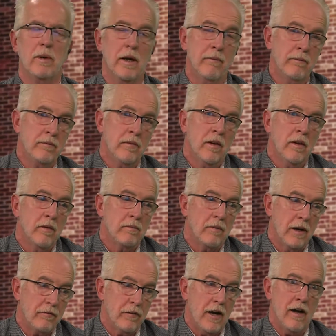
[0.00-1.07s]
But
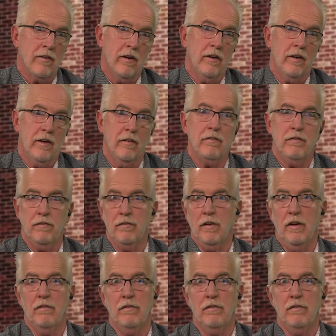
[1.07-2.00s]
my father, if